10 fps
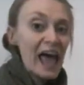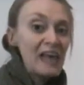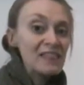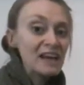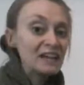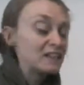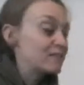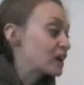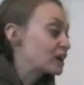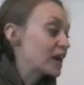and then at the
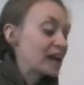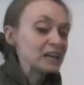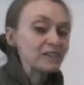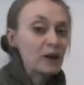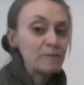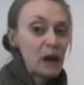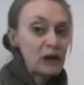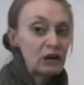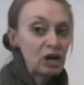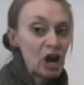very end of our
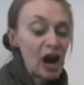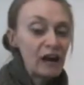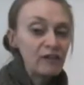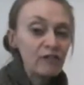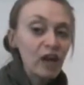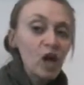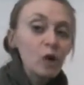paragraph